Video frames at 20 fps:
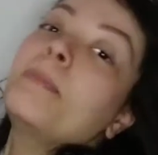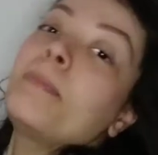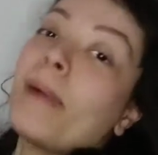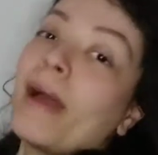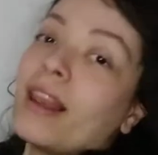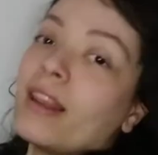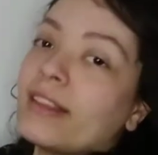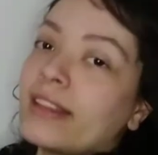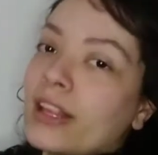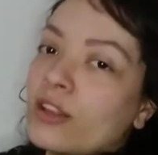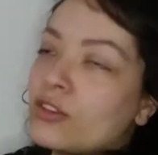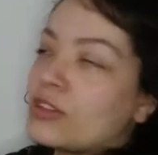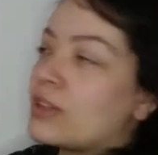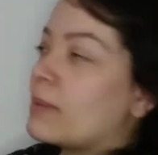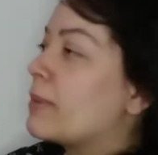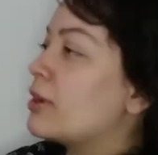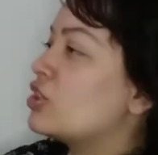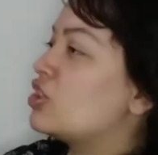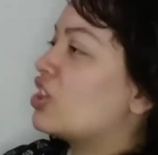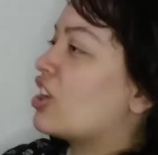pilot then used a
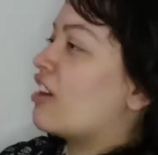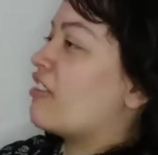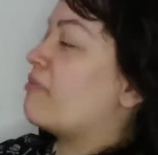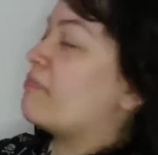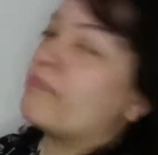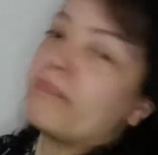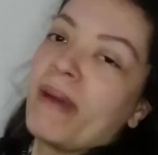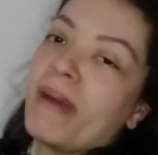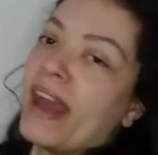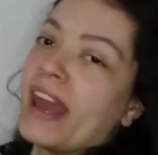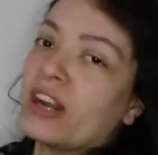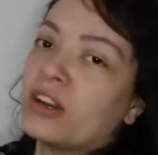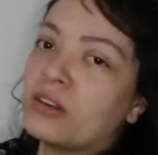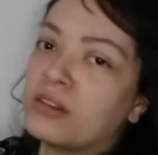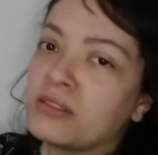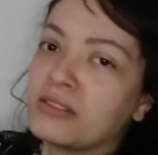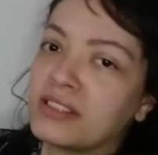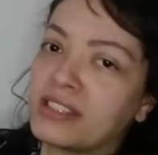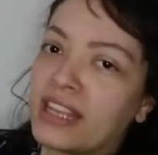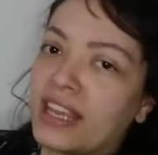bunch of
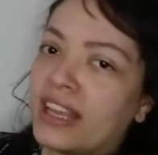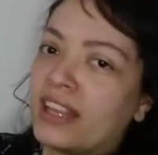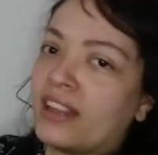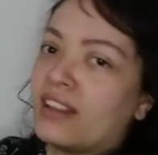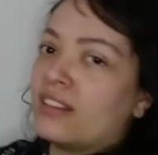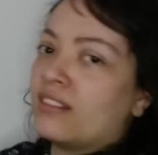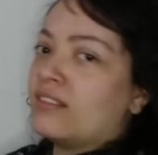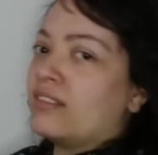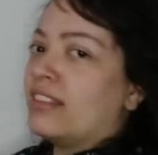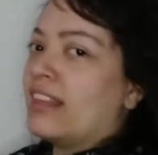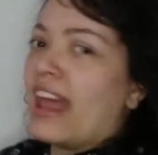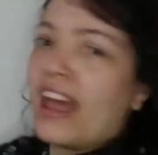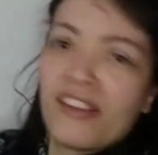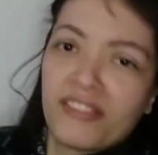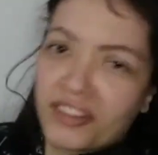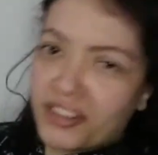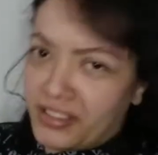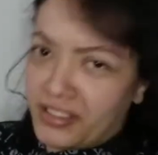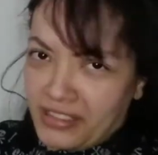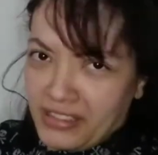pedals and
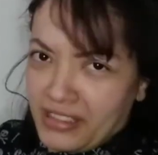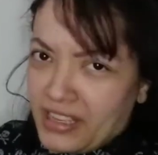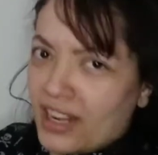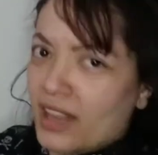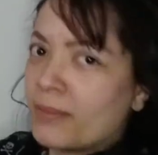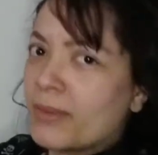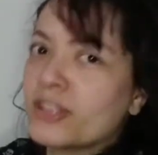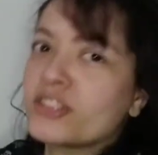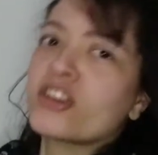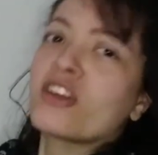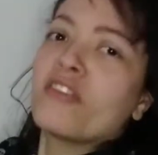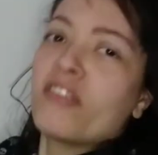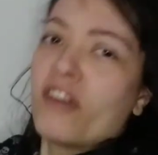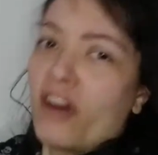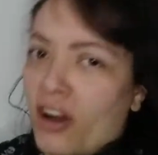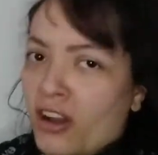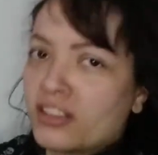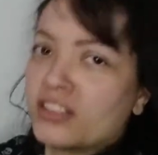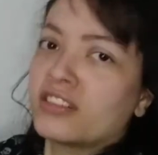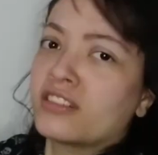levers and a bunch of
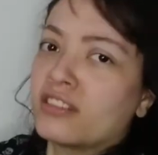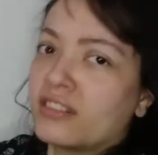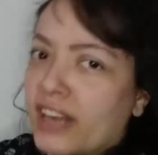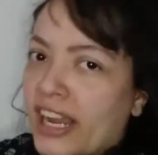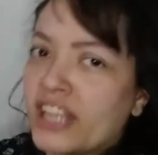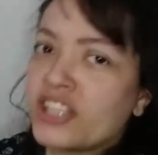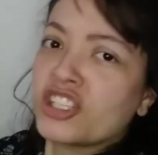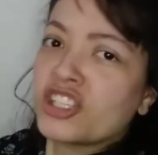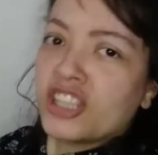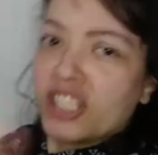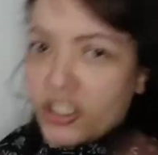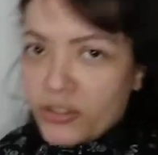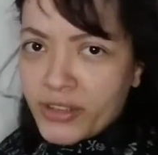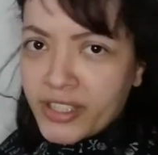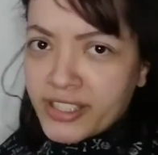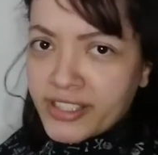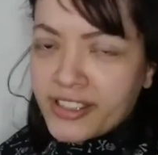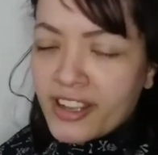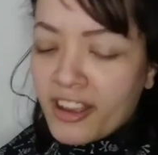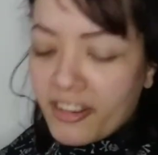other
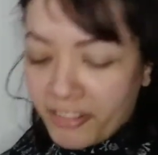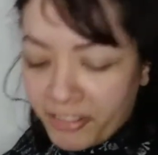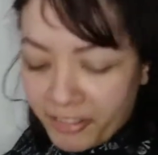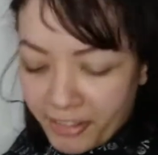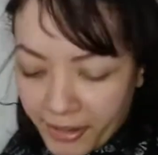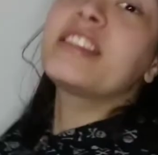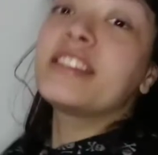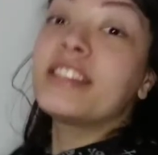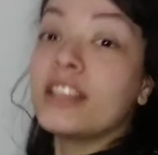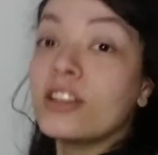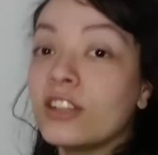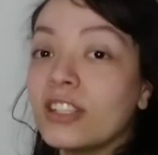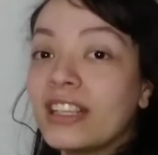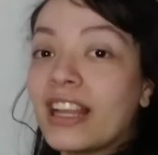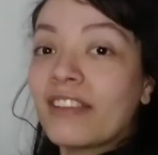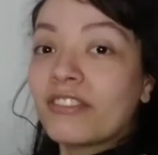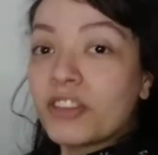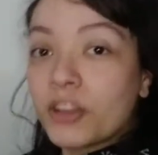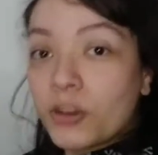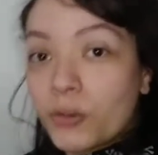engineering stuff until it
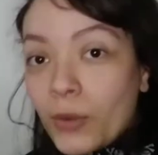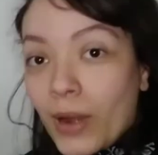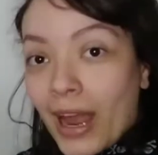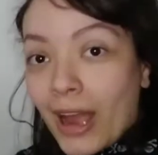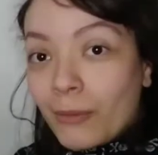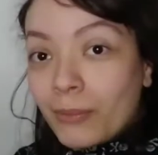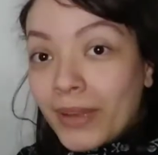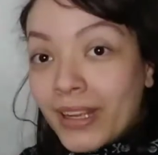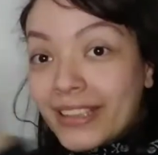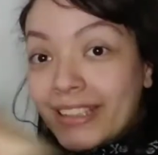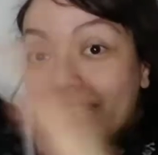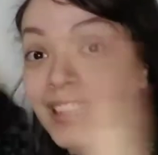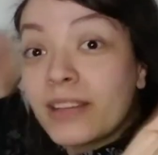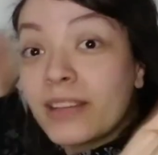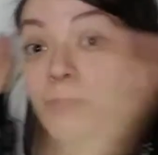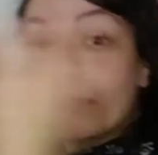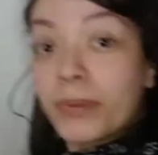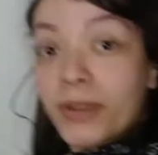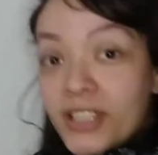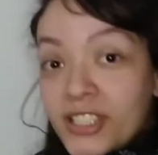left the ground, and then
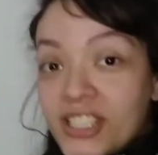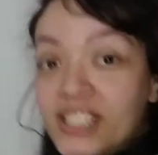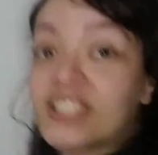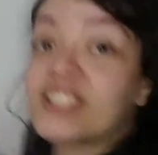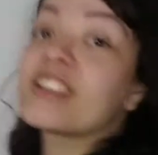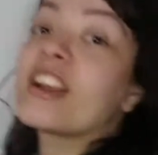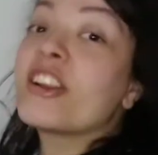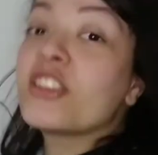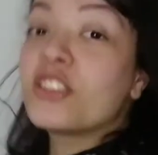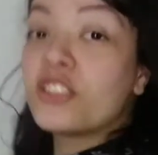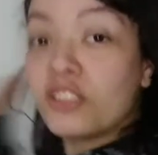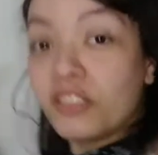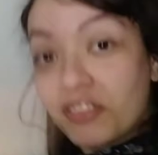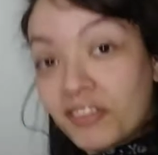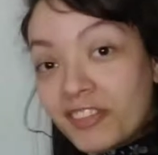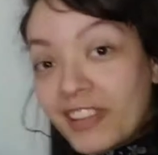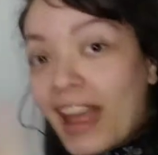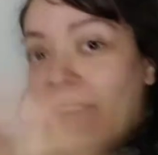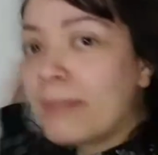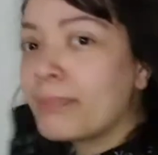the person started to
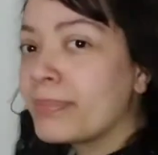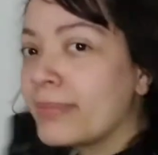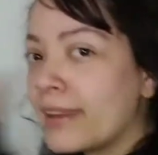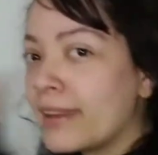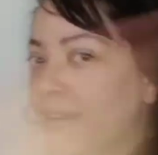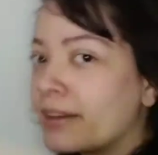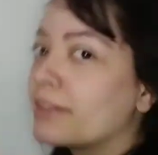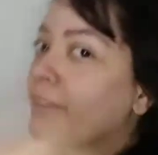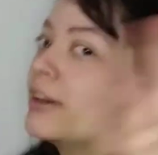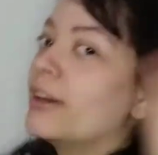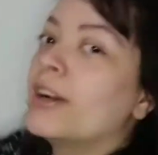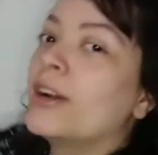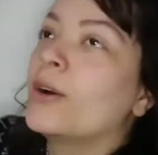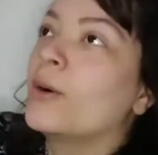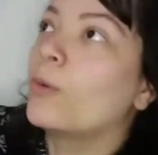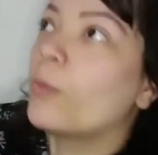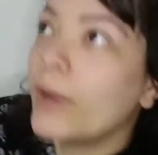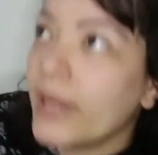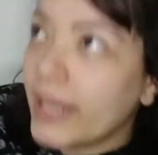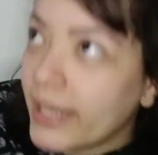flap their
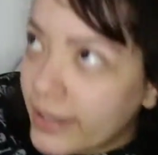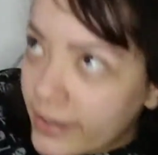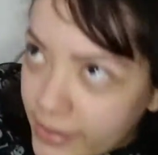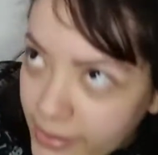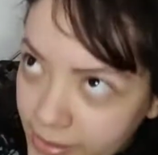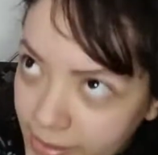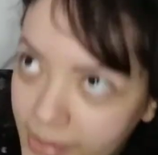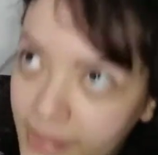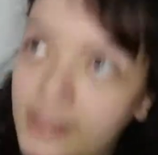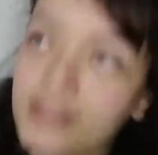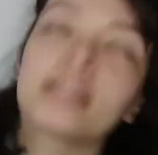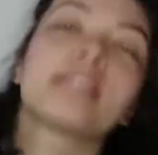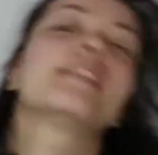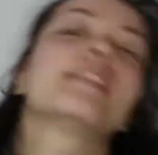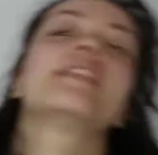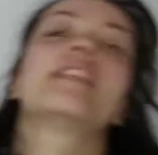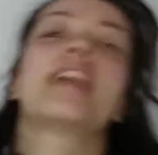wings,